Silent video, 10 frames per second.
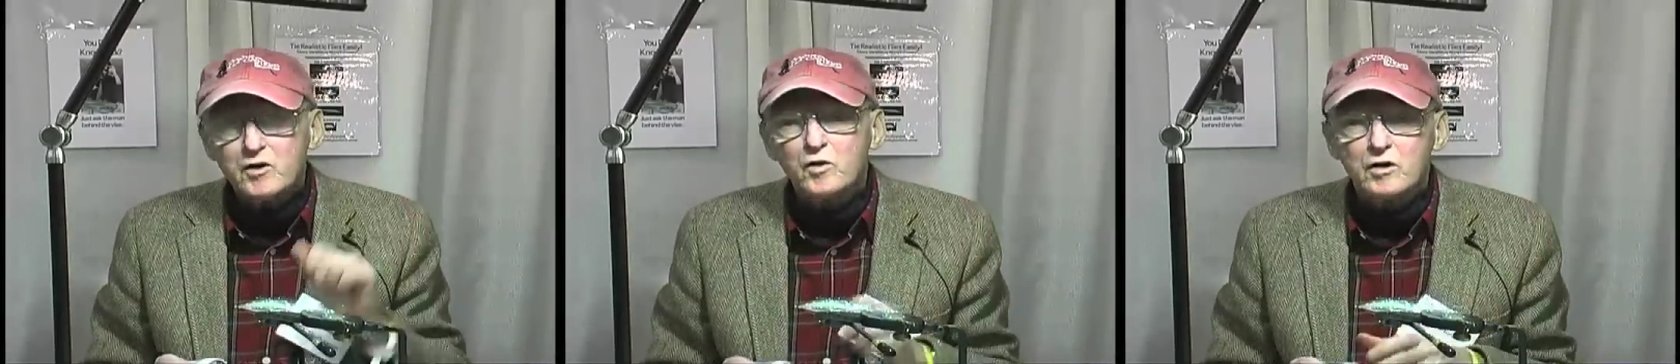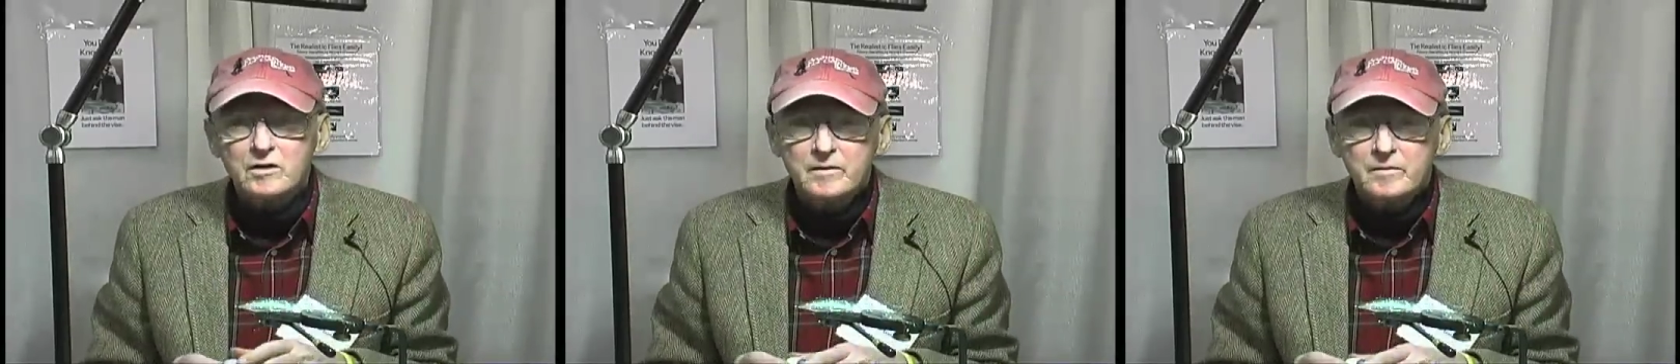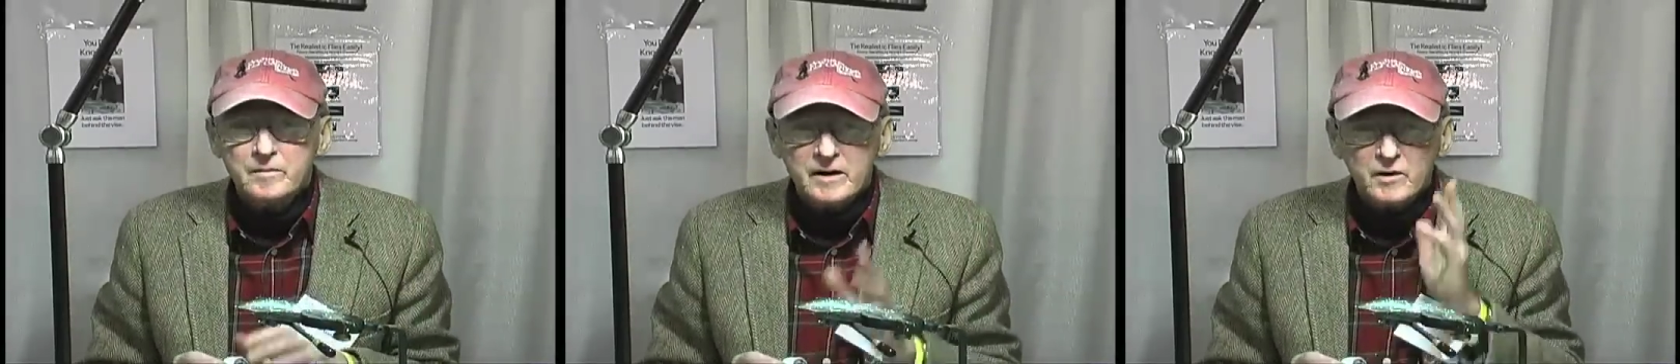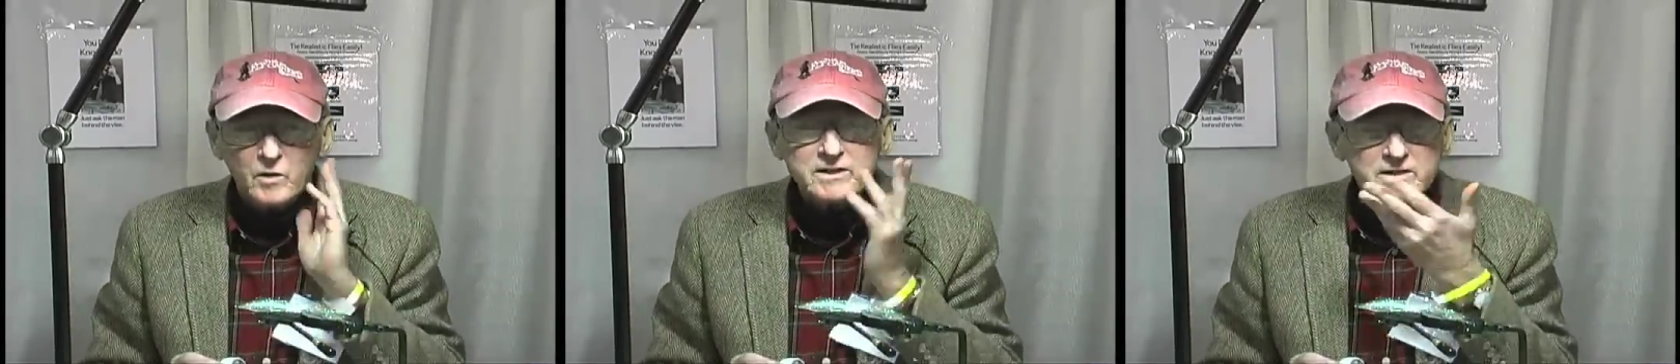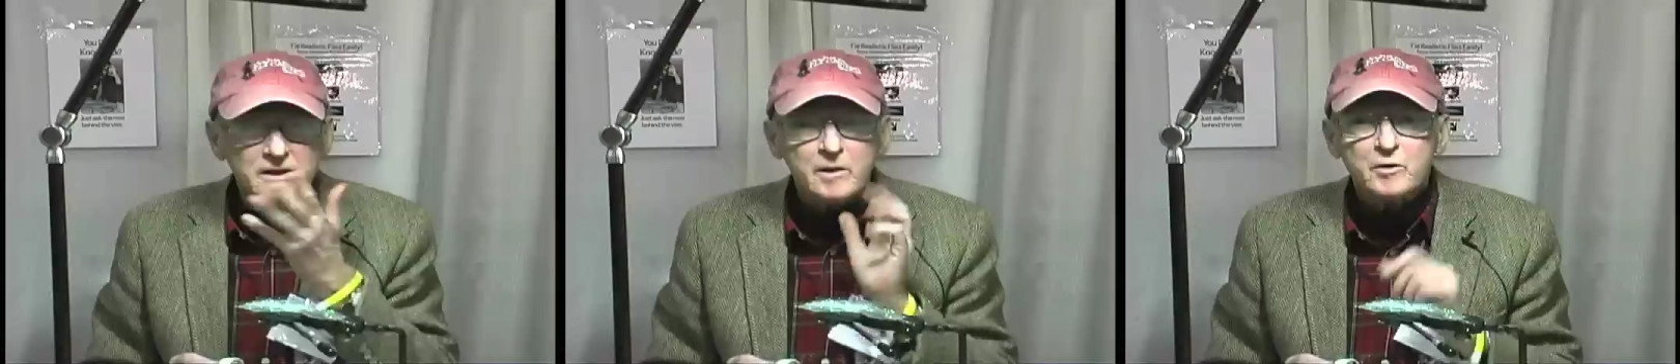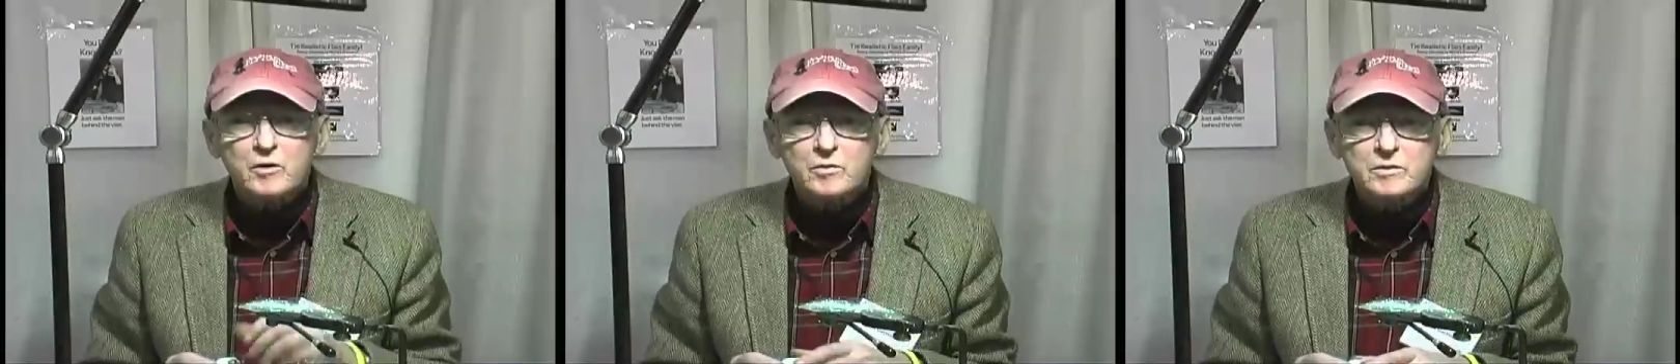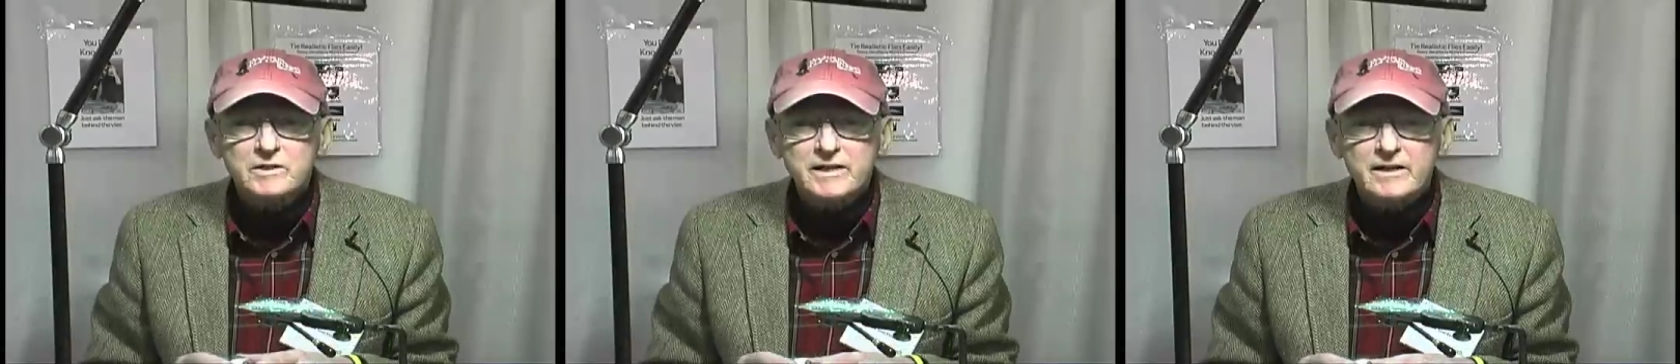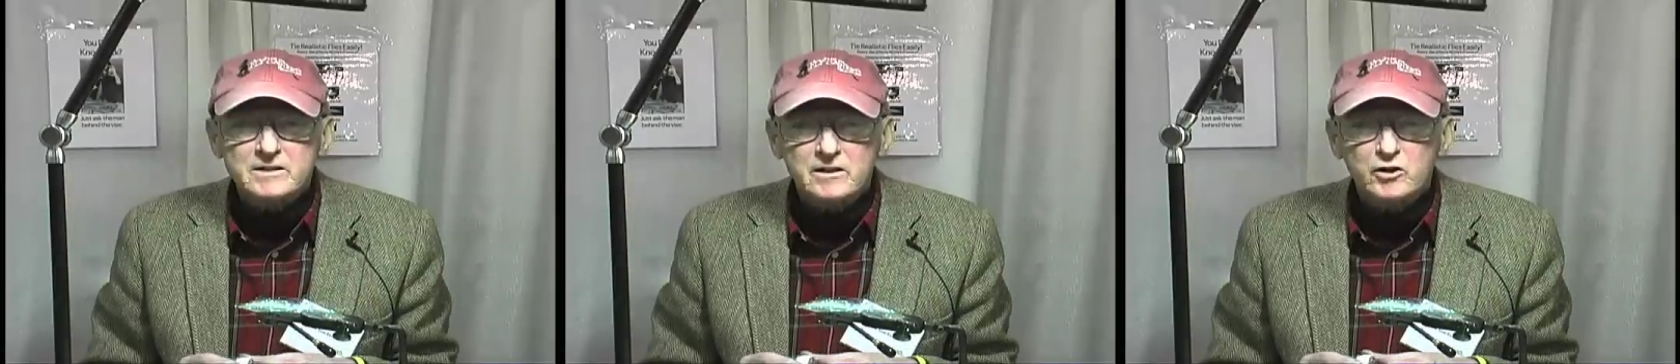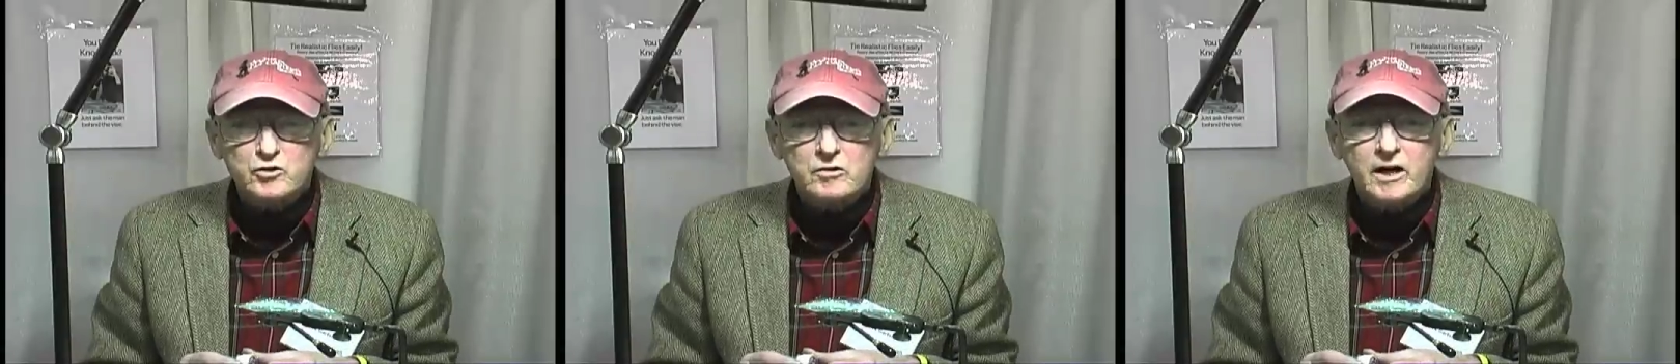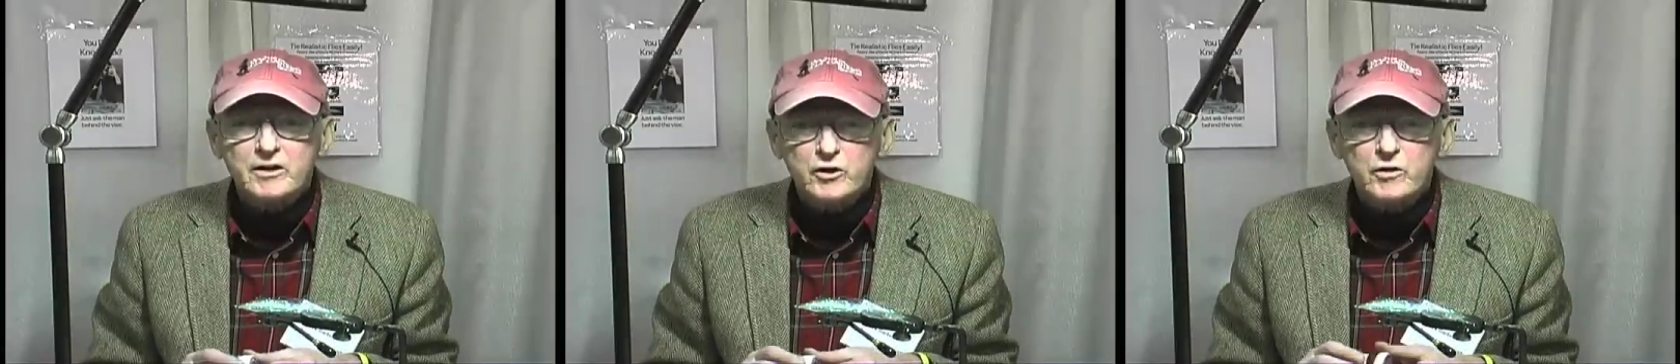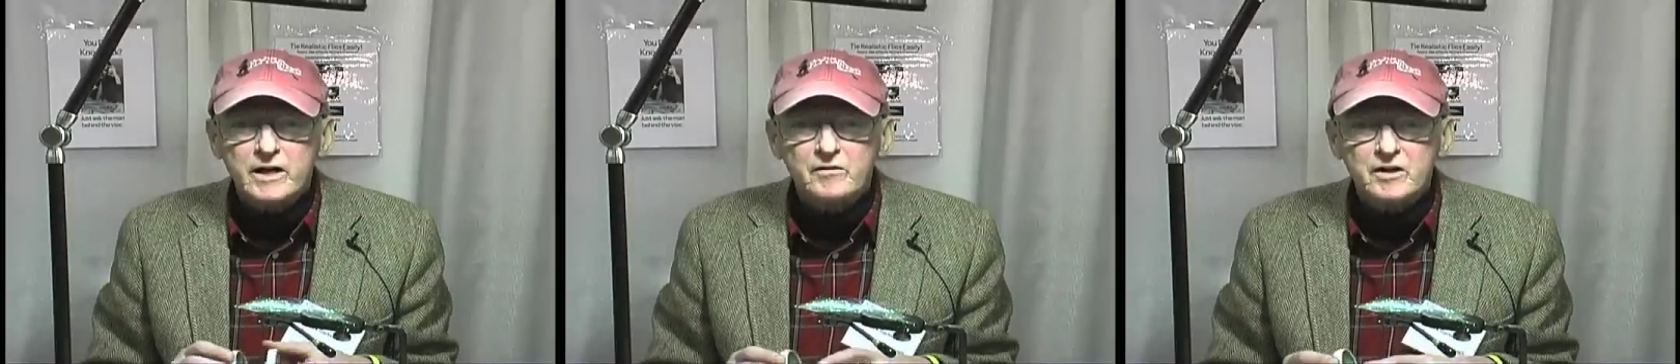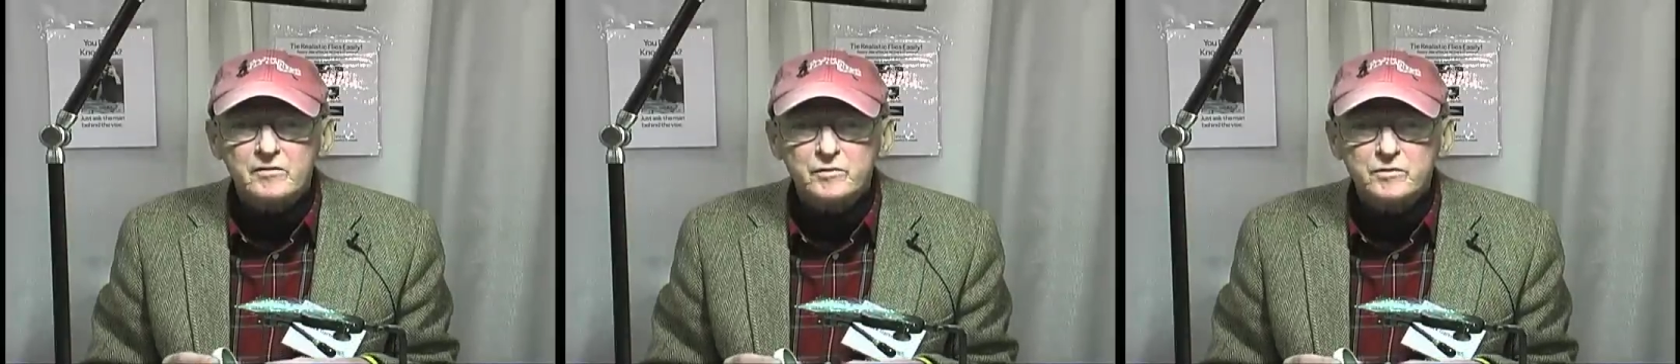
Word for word: Or in the wintertime, your skin is a little dry and you don't have enough,